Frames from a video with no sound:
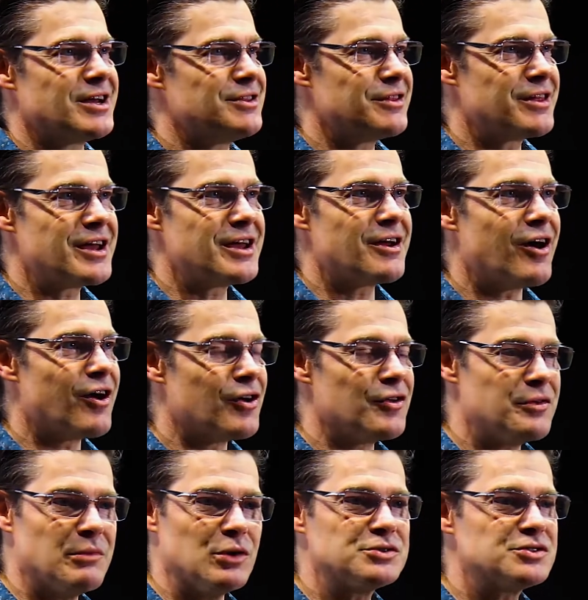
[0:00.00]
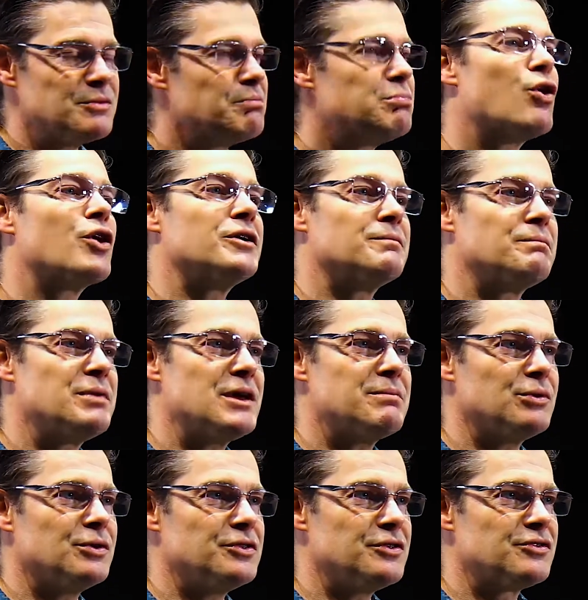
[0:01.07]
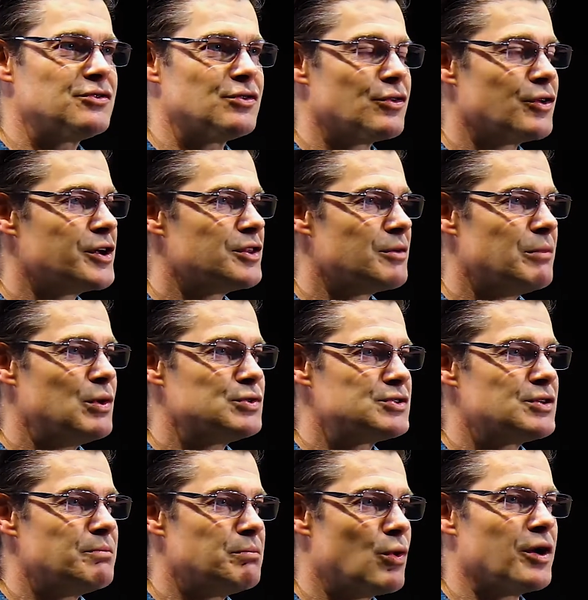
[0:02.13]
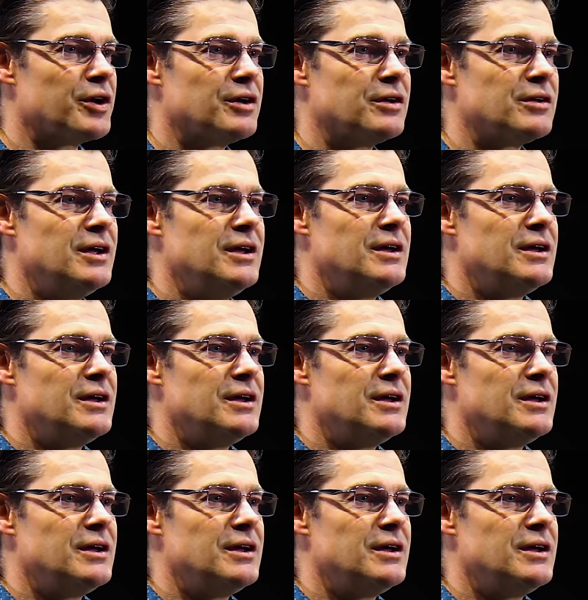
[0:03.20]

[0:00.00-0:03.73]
and they are the most important people in the story and the most important.